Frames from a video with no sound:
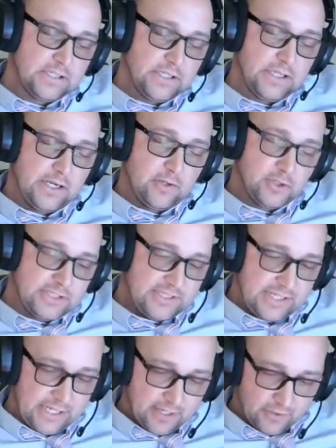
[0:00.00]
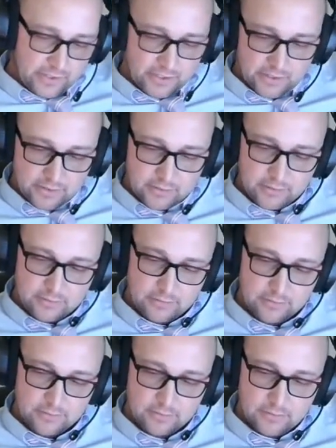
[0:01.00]
and I looked at the area,
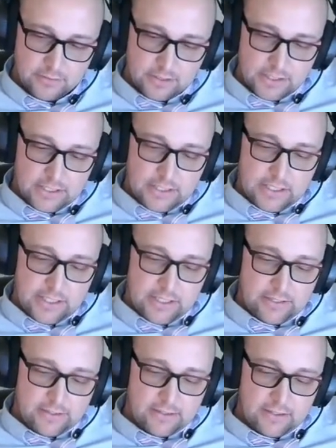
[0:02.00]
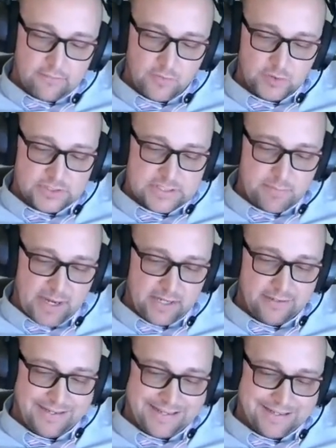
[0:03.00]
and I felt
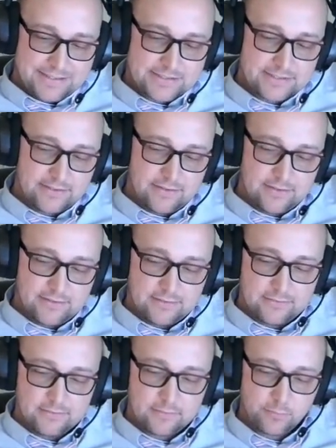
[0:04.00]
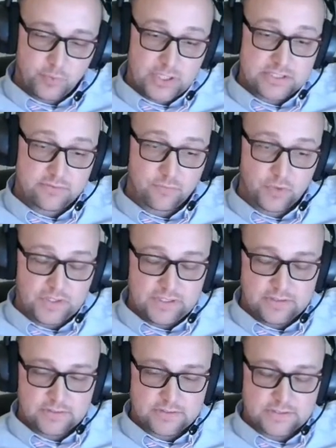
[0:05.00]
inspired to ask President
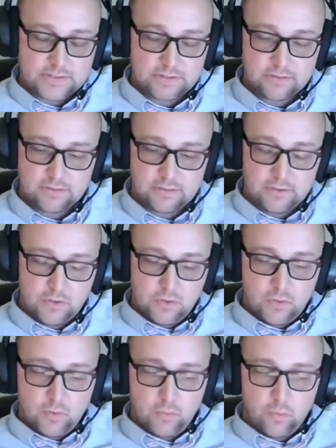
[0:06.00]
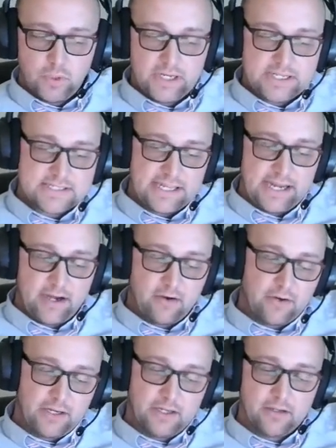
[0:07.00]
Vriens, what is the
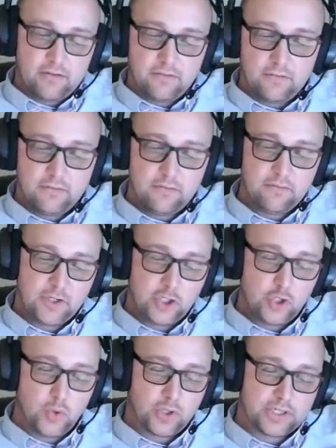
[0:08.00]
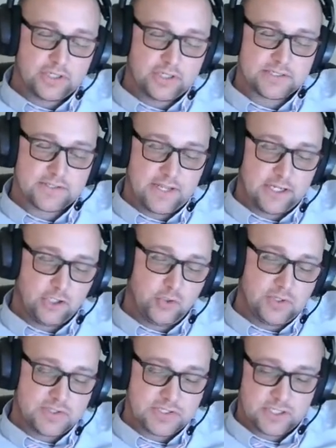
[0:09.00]
area that you
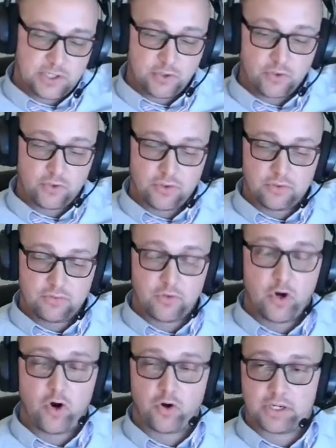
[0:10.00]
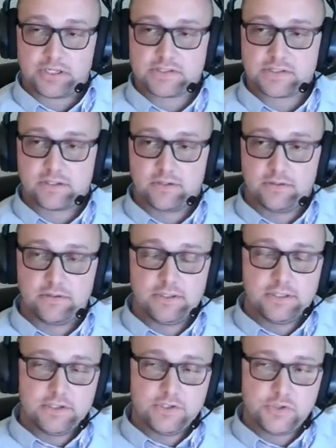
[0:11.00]
considered the hardest
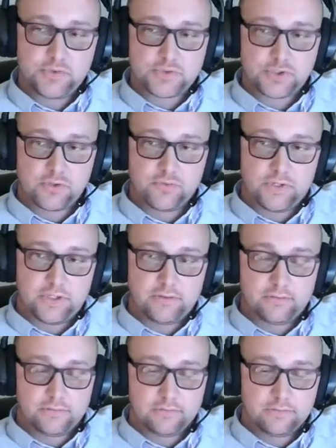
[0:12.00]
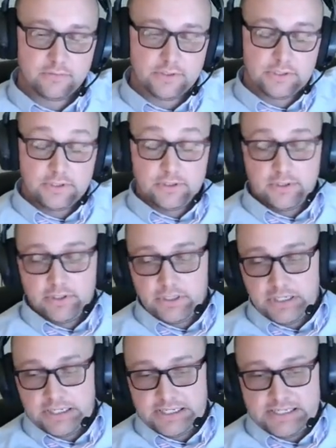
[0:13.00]
to serve in?
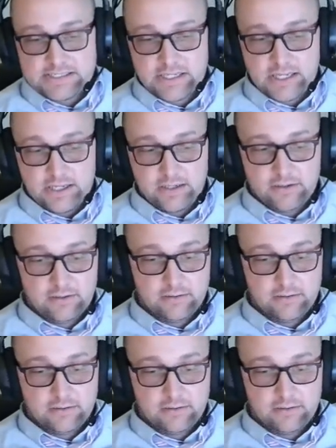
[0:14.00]
And he said,